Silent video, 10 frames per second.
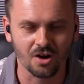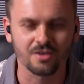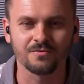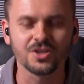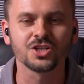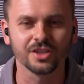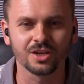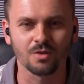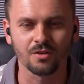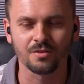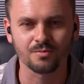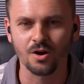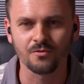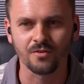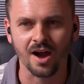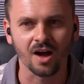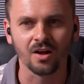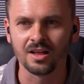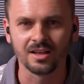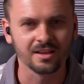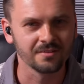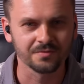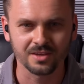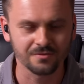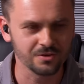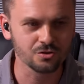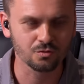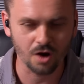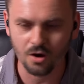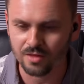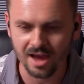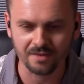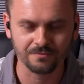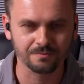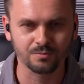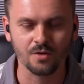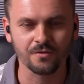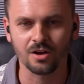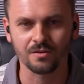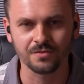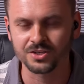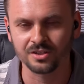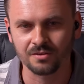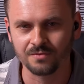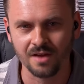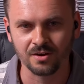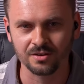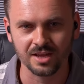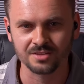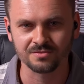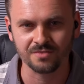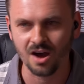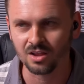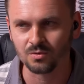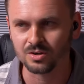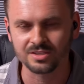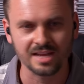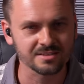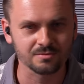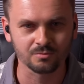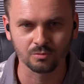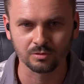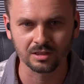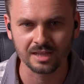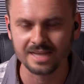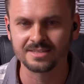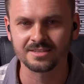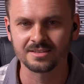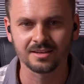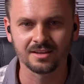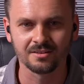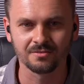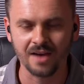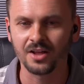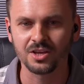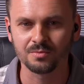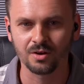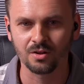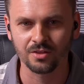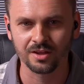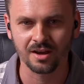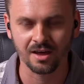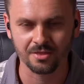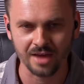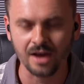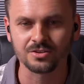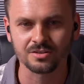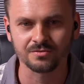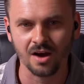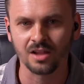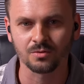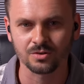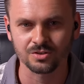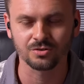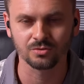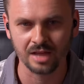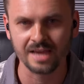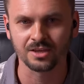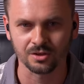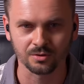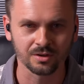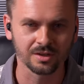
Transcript: artificially grow their profile if you grow that profile artificially to 500,000 followers, that's less valuable than a thousand followers who like you.